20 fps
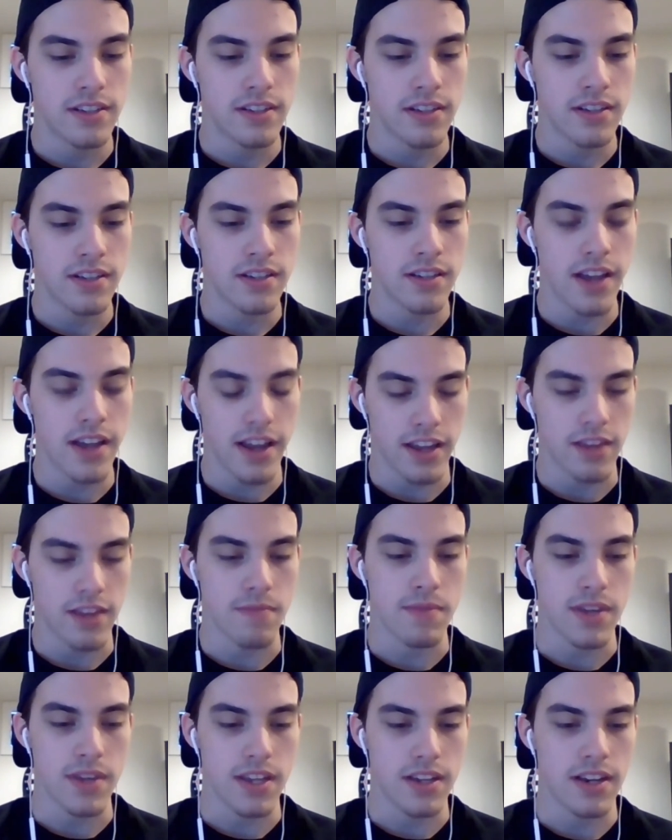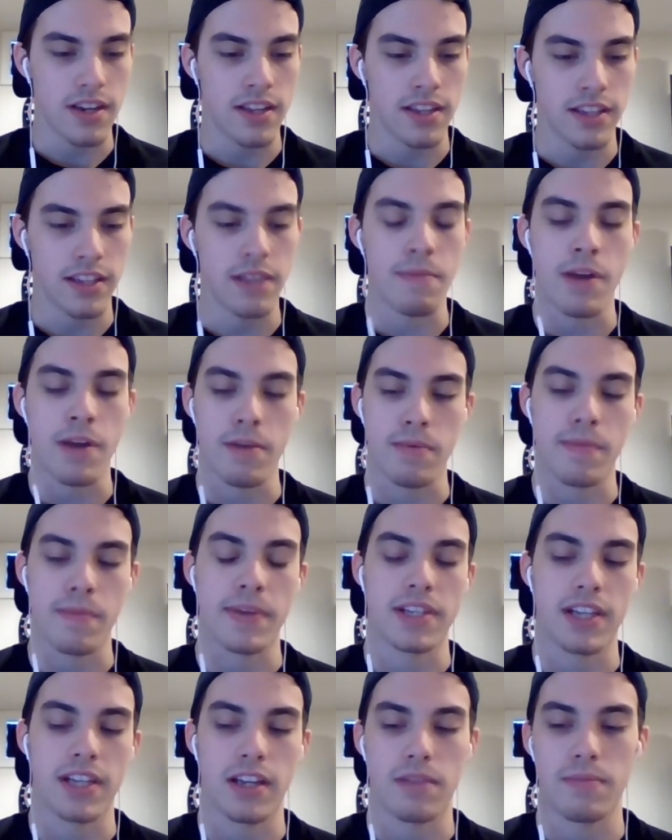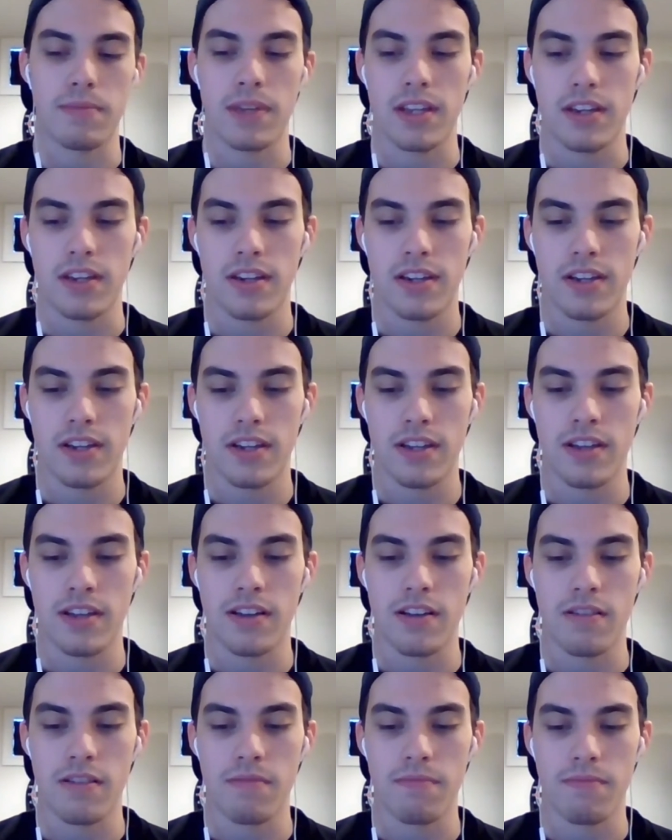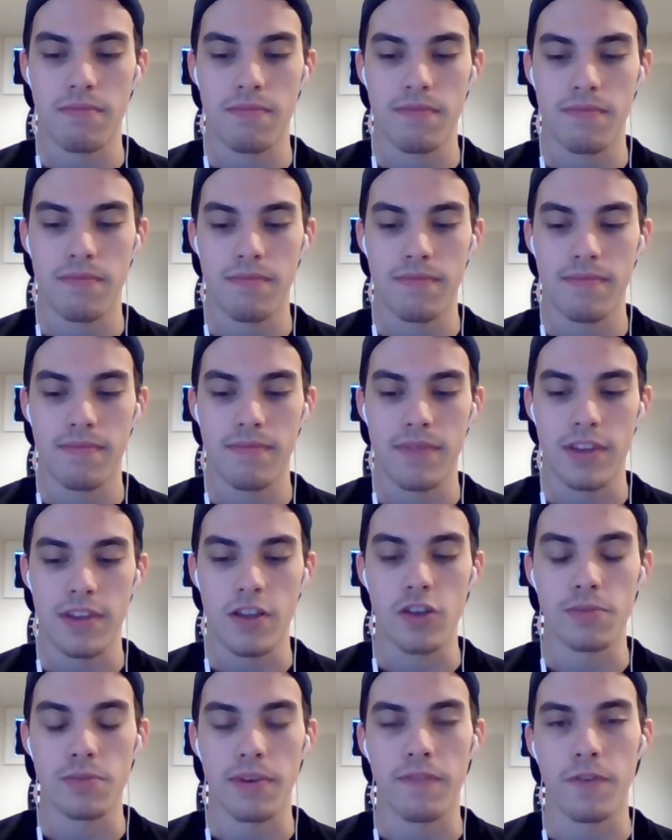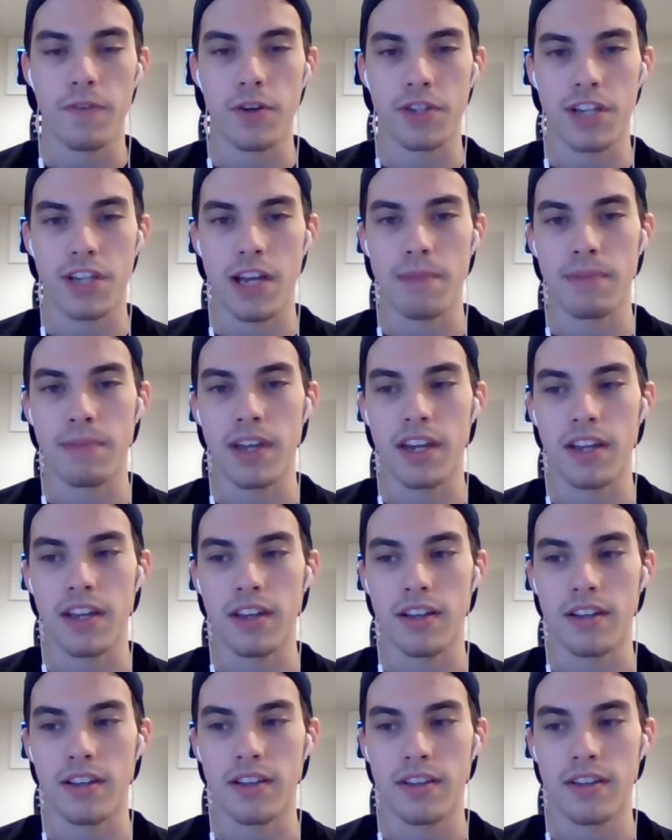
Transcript: second meet. I think that might have been my second meet. That was my first time getting